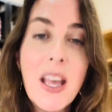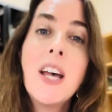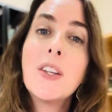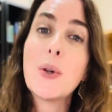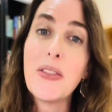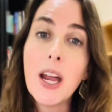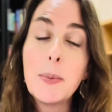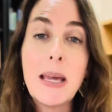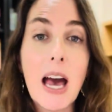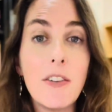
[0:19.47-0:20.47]
So I thought it'd
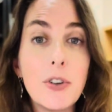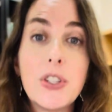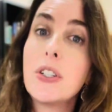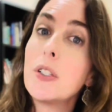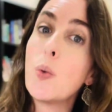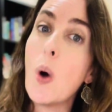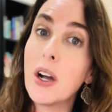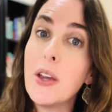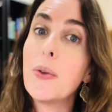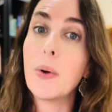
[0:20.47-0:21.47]
be helpful to just
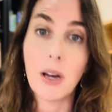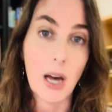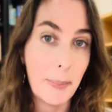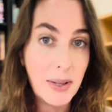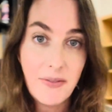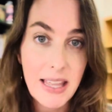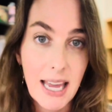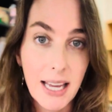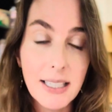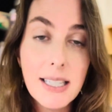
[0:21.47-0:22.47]
walk you through a couple of
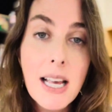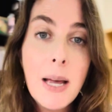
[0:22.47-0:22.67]
things